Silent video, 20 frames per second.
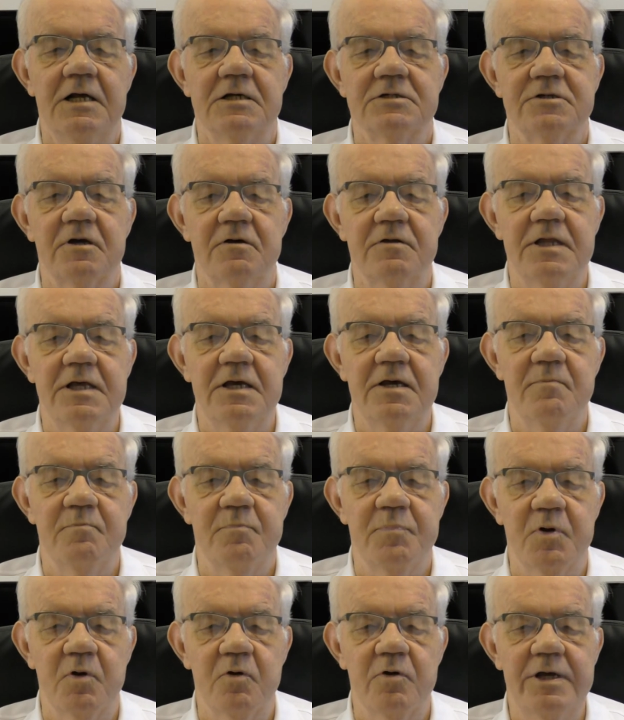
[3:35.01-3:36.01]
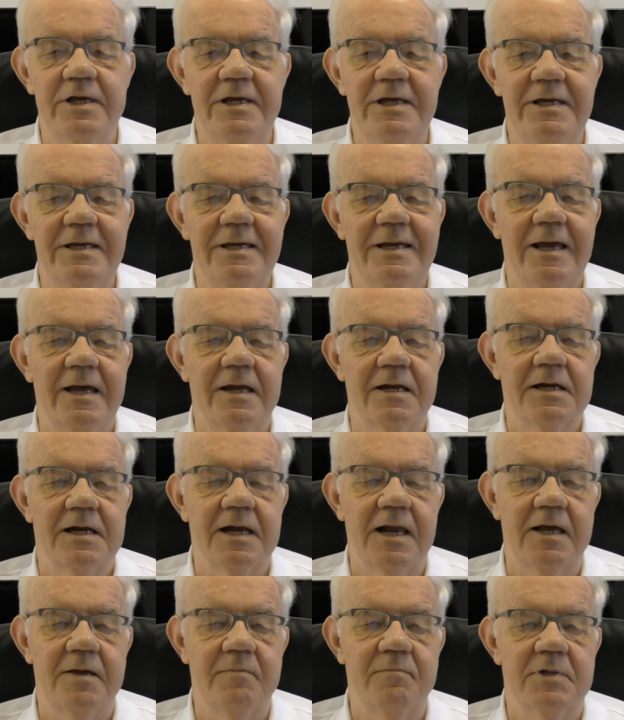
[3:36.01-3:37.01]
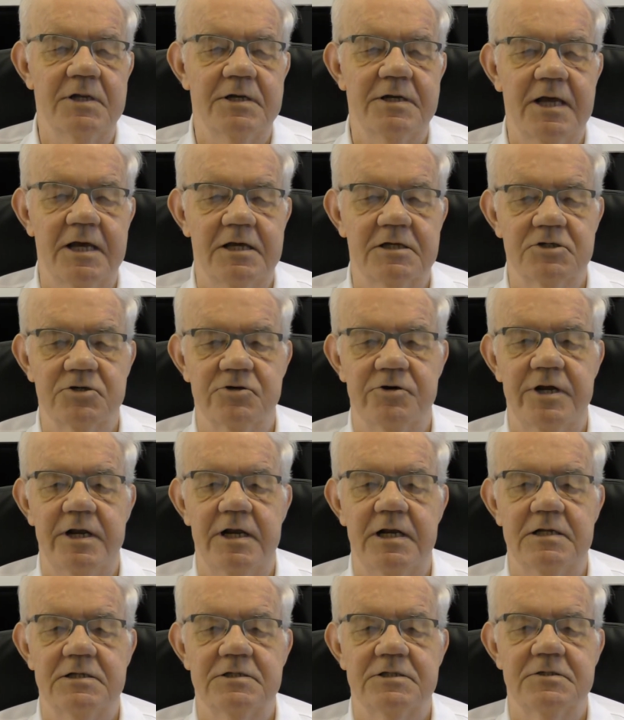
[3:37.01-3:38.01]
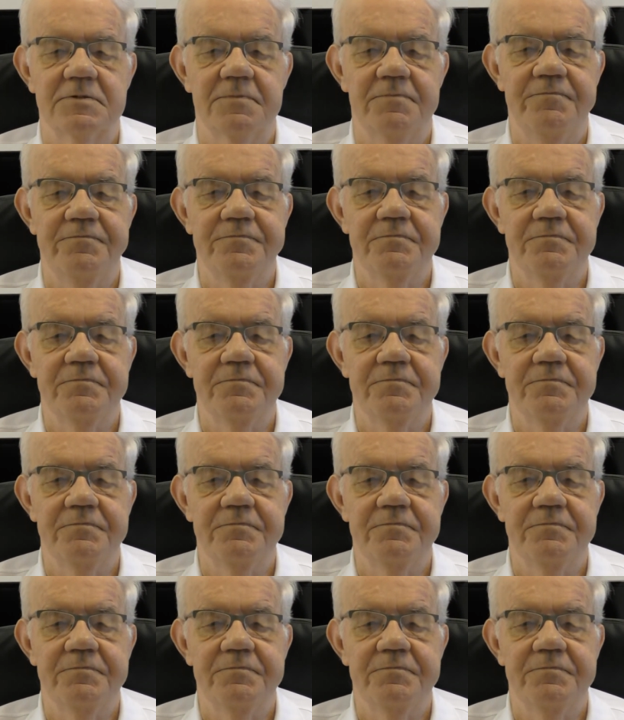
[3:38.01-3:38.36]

so the employee can claim the tax credits.